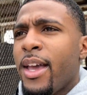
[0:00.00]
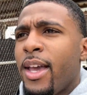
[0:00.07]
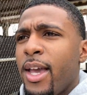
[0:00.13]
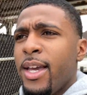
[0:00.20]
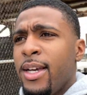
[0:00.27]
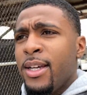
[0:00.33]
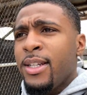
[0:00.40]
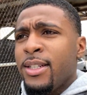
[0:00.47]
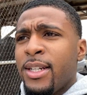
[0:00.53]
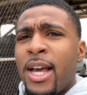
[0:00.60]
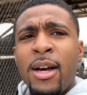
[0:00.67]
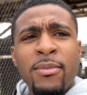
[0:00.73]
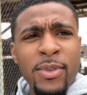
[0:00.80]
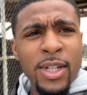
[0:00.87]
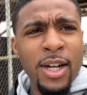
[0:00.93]
And now
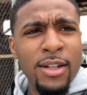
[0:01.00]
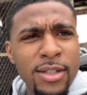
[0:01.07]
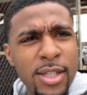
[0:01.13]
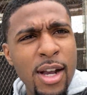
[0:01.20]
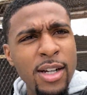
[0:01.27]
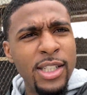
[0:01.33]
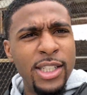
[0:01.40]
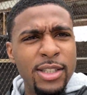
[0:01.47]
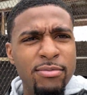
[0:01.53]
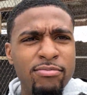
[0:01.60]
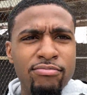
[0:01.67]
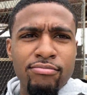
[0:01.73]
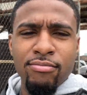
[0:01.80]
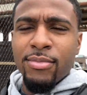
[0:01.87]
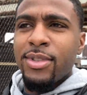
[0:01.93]
I'm gonna go to Target.
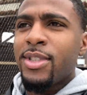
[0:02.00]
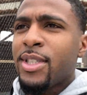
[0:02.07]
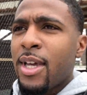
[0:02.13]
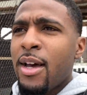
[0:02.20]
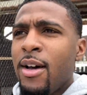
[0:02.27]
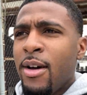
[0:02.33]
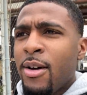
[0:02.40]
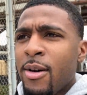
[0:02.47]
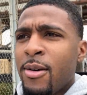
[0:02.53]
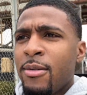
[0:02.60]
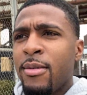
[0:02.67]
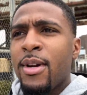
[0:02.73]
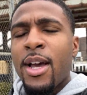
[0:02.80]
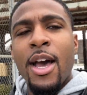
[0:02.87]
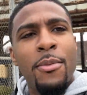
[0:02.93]
So
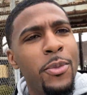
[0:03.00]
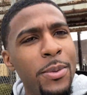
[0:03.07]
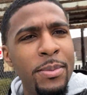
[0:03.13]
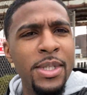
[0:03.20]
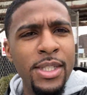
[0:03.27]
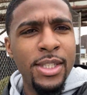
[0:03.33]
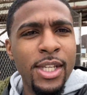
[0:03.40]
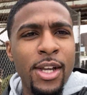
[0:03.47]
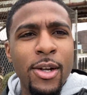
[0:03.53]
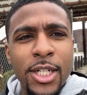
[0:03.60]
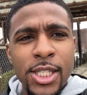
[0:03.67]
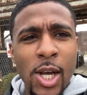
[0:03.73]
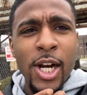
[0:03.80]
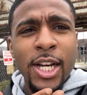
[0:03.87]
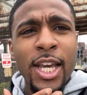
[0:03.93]
come with me to go to
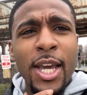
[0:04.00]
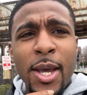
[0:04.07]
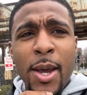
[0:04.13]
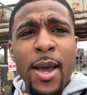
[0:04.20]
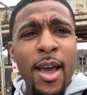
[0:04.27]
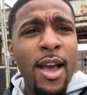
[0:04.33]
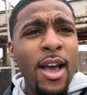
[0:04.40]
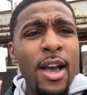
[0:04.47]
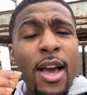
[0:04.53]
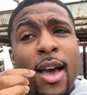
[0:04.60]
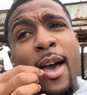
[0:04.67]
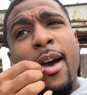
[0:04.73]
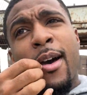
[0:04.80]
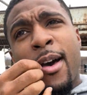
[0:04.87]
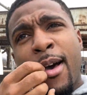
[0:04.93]
Target.
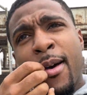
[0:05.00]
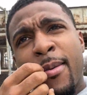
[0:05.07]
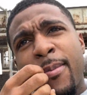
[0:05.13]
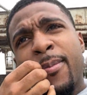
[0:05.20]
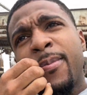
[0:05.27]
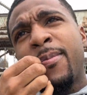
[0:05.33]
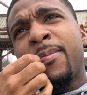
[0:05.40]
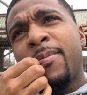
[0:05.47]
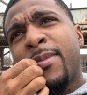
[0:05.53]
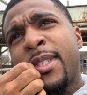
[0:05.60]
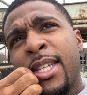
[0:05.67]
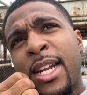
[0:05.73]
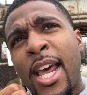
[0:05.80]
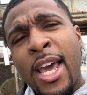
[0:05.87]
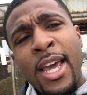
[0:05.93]
Um,
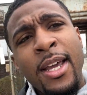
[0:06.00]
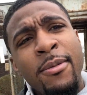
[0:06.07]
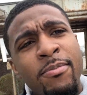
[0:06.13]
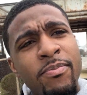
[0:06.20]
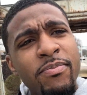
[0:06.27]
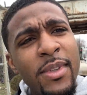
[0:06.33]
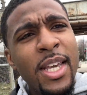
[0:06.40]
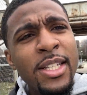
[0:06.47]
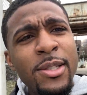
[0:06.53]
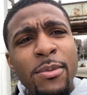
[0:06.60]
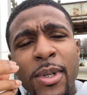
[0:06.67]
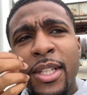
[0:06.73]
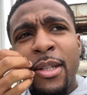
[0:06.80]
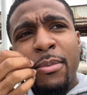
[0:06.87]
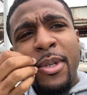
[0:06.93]
today, it's
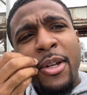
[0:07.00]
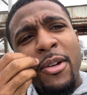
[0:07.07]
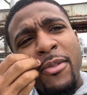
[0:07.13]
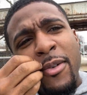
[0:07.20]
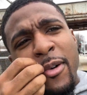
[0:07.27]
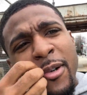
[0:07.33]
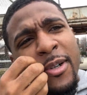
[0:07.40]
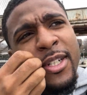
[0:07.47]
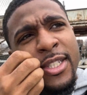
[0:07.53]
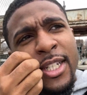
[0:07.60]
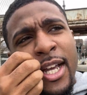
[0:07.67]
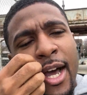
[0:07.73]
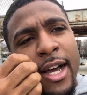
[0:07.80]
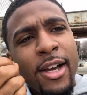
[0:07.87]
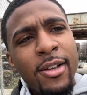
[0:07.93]
really beautiful in
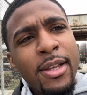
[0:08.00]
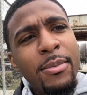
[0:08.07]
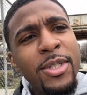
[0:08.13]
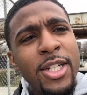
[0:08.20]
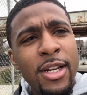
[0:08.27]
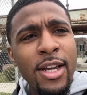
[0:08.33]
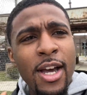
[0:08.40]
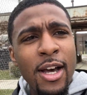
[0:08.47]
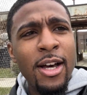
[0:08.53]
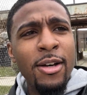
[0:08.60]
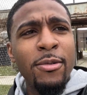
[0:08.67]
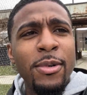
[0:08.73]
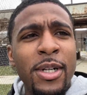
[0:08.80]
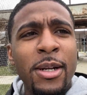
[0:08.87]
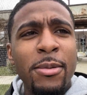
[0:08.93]
Chicago. Let me show y'all
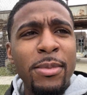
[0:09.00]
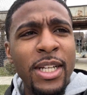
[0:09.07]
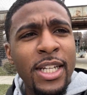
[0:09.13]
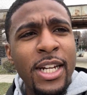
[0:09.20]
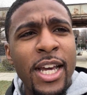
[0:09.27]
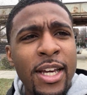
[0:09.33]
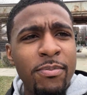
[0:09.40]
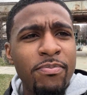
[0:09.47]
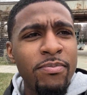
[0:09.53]
what I'm looking at.